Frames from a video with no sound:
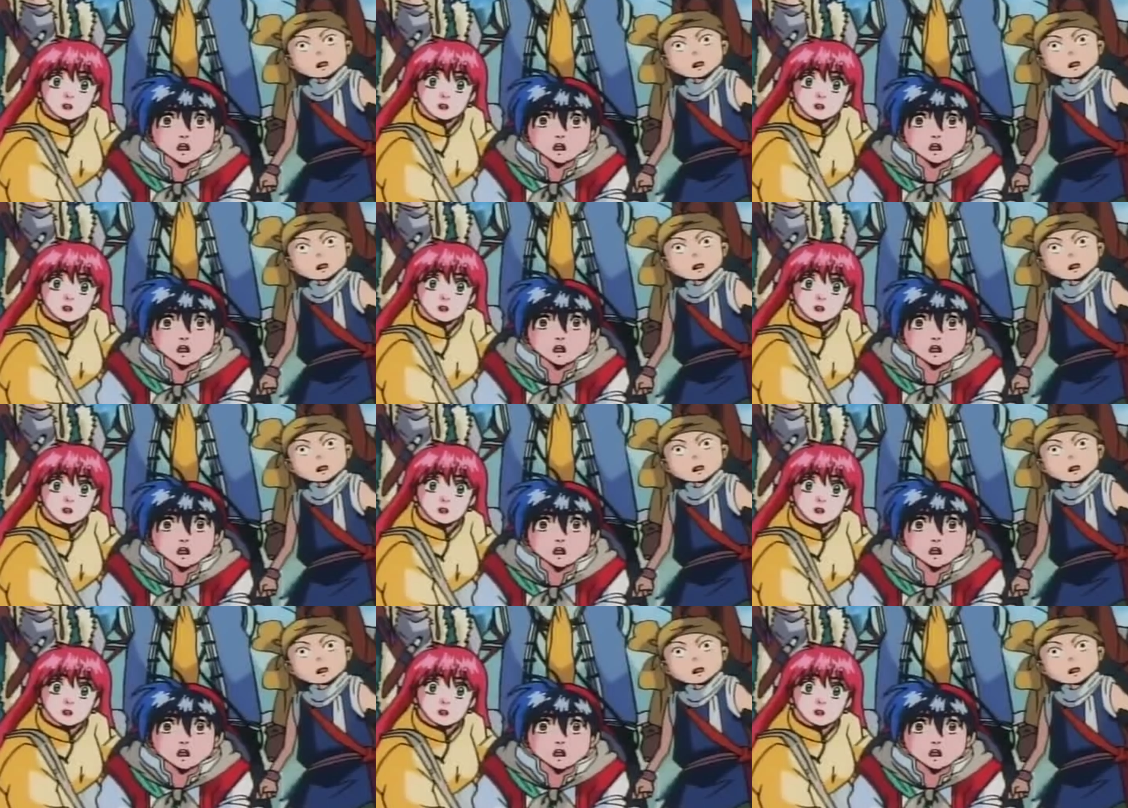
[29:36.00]

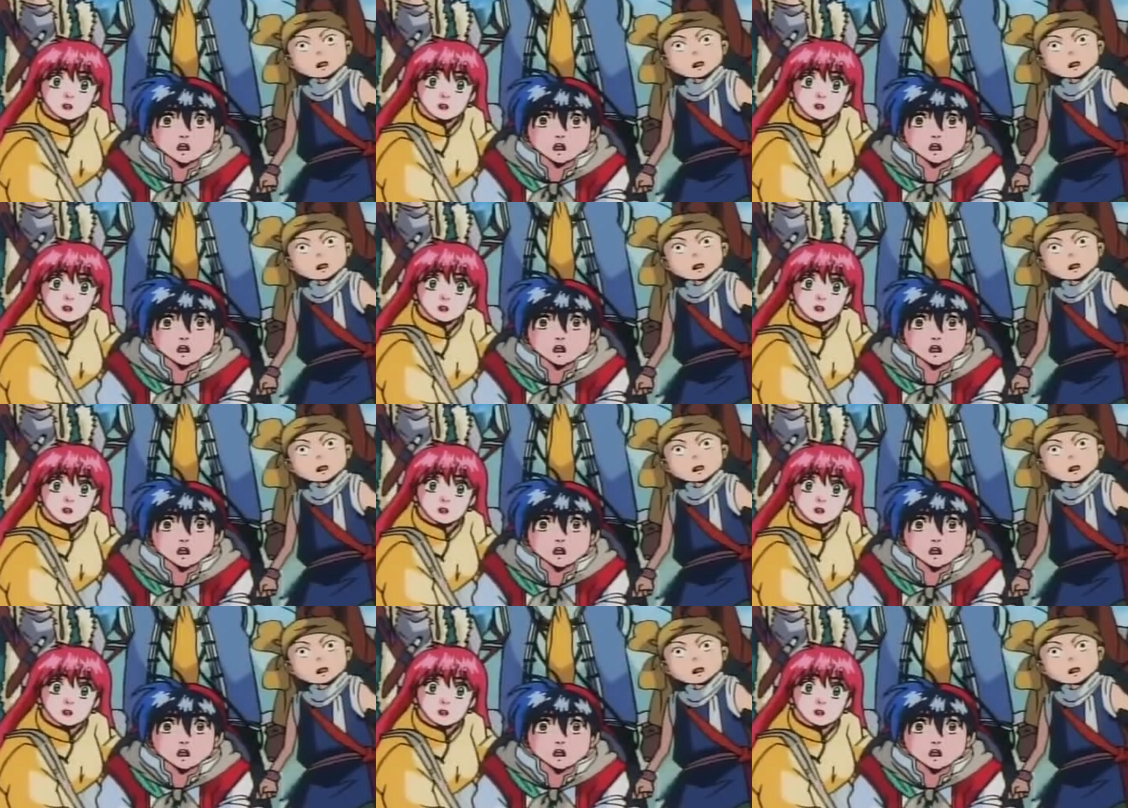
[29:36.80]

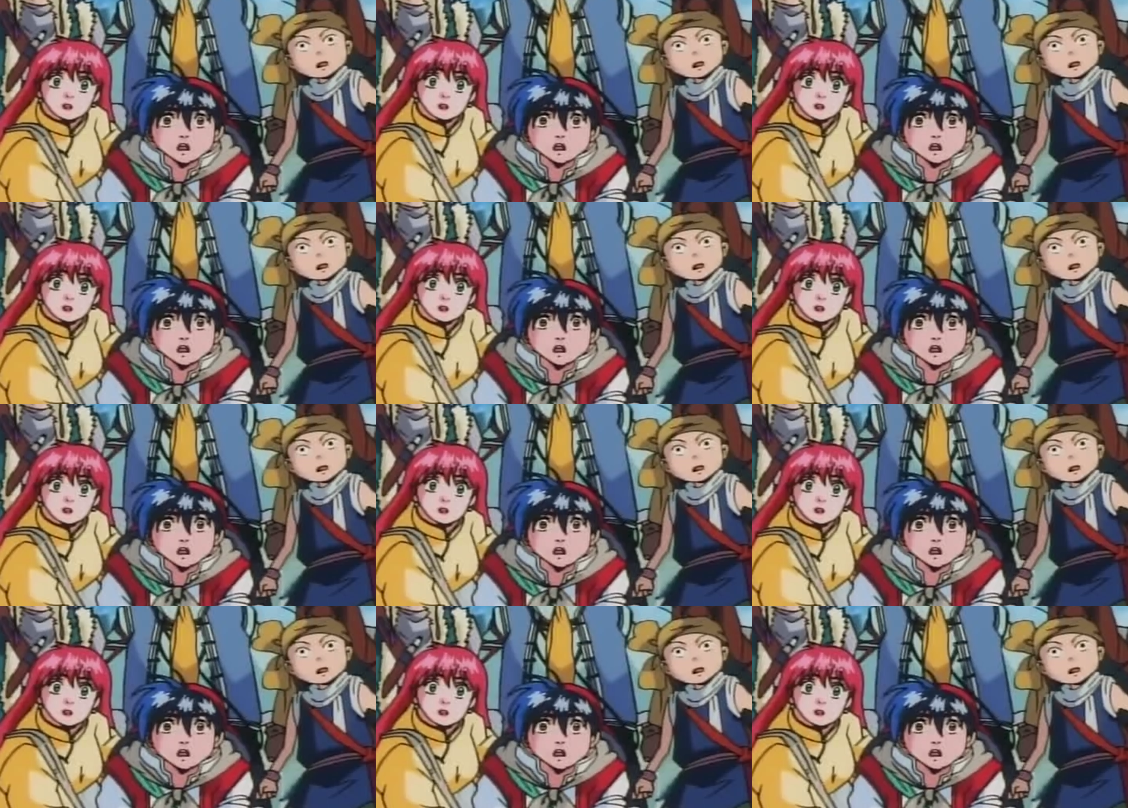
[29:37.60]

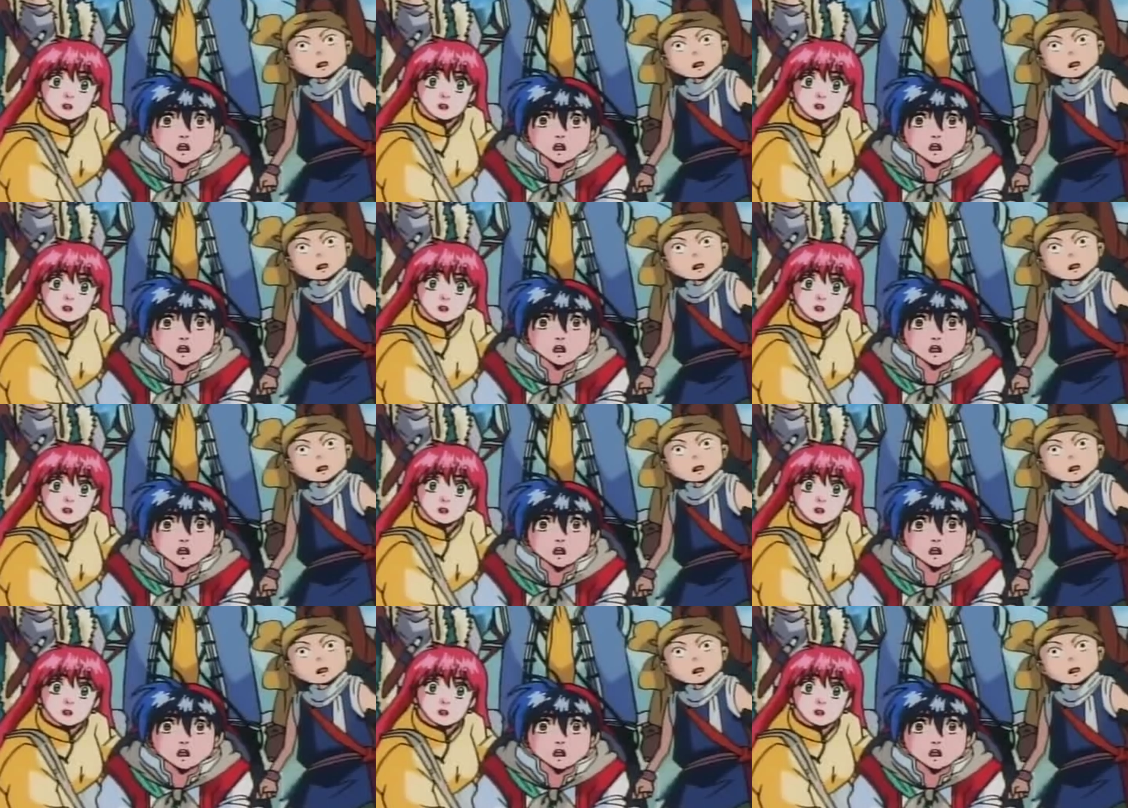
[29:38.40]

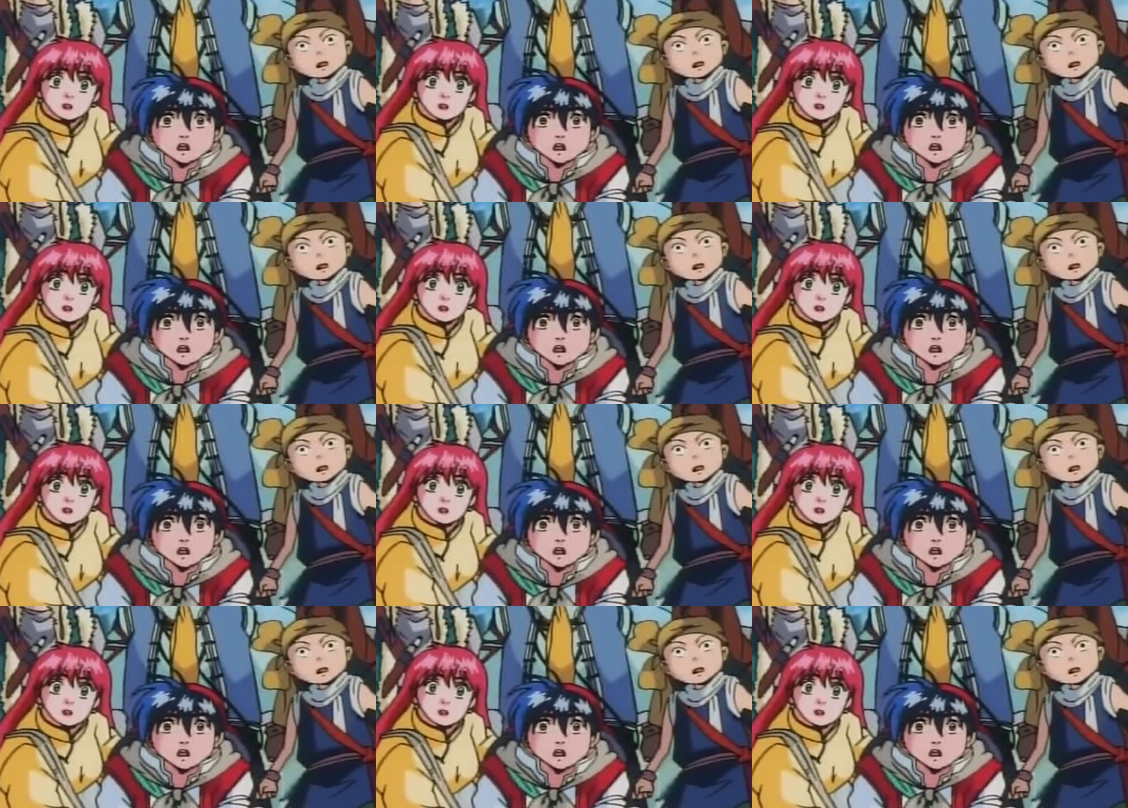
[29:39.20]

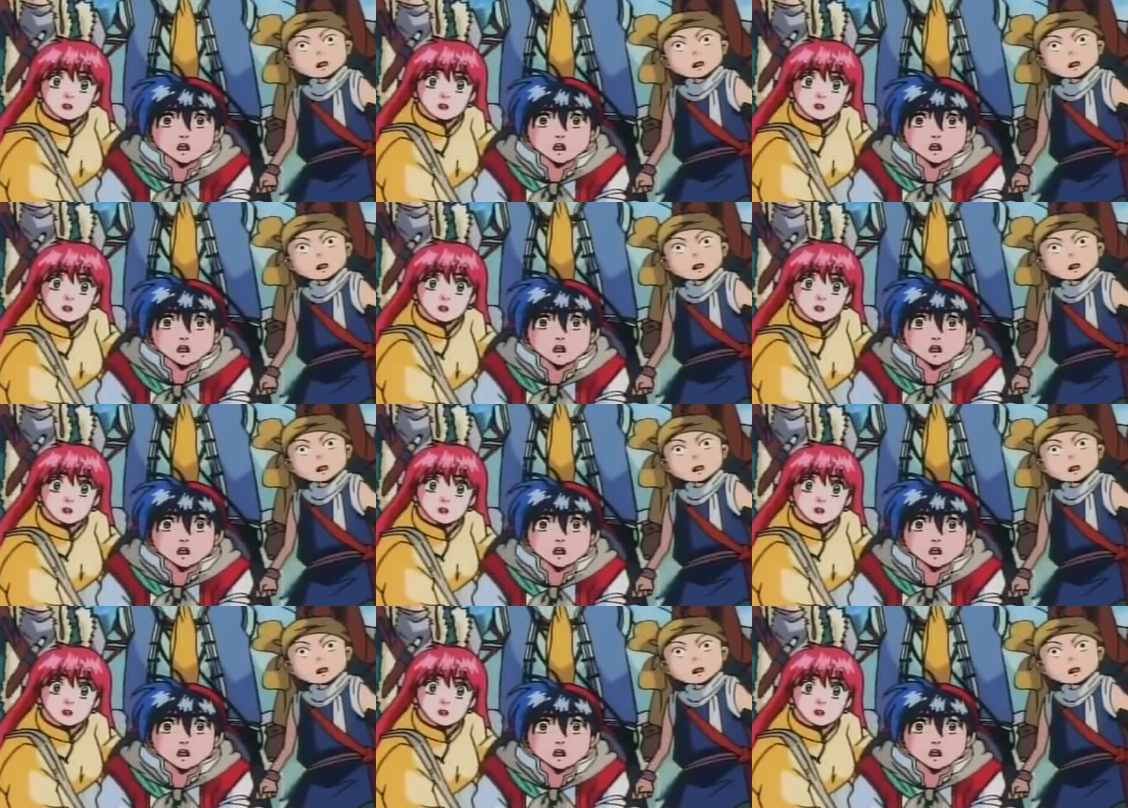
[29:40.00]

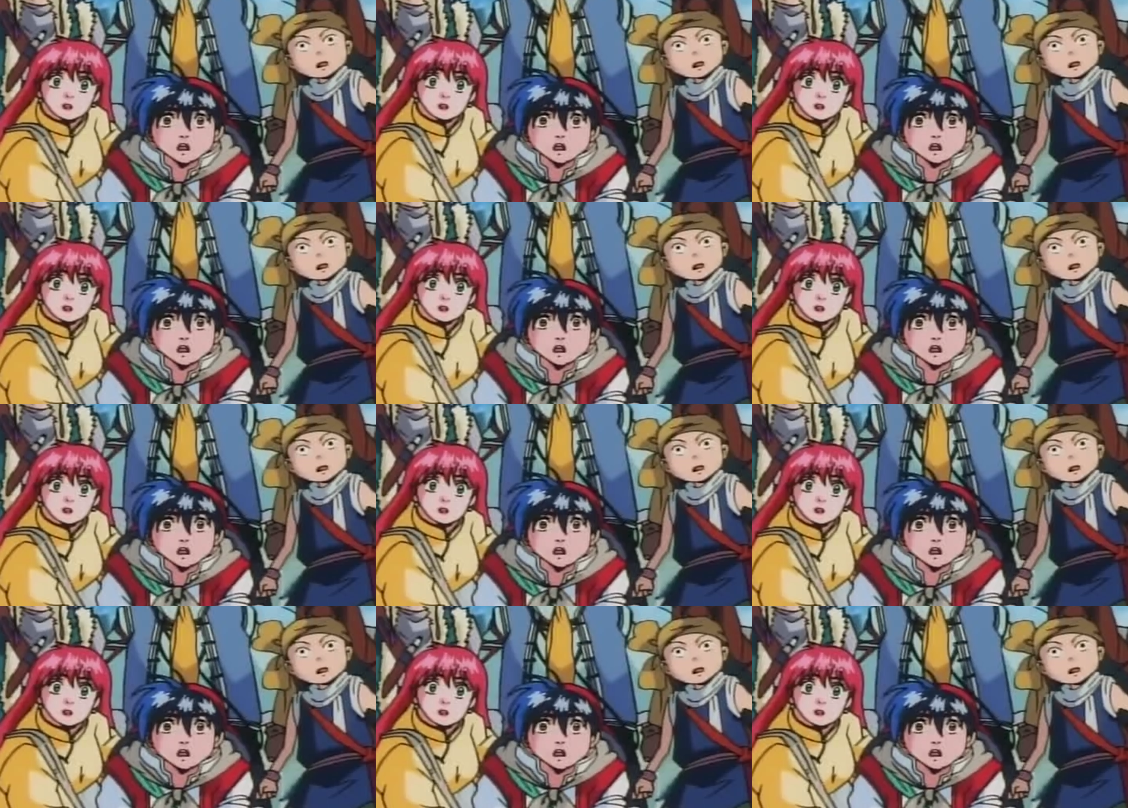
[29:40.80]
Nobody speaks.